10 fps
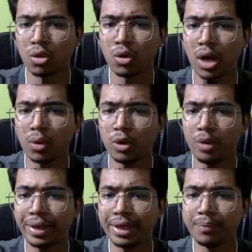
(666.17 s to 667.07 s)
So now
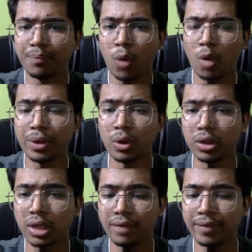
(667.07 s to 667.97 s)
we'll be popping
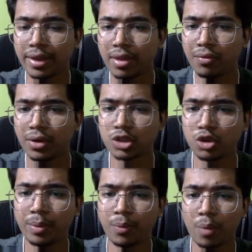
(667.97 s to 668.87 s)
all the elements.
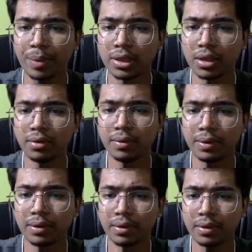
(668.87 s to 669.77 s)
First we'll be popping the
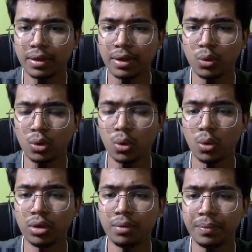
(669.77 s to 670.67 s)
root
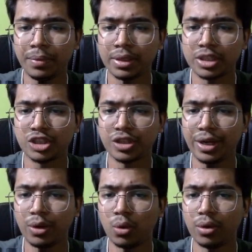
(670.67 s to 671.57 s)
node,
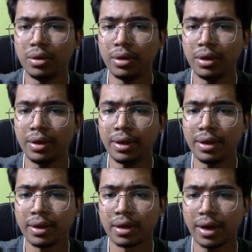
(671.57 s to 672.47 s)
tree node,
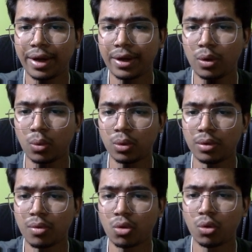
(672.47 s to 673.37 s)
current node.